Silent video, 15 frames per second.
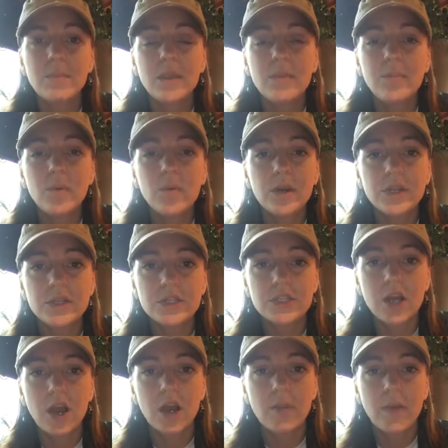people wanted to
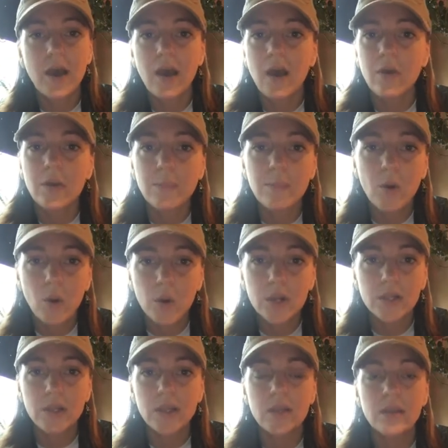talk about how in
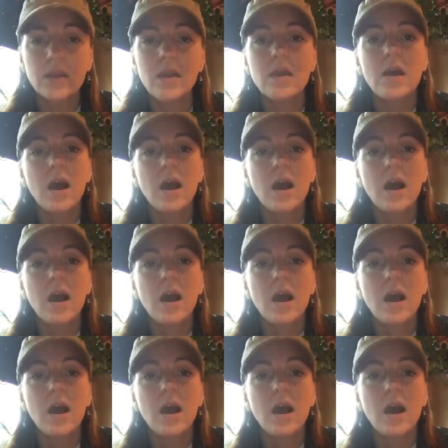Portland,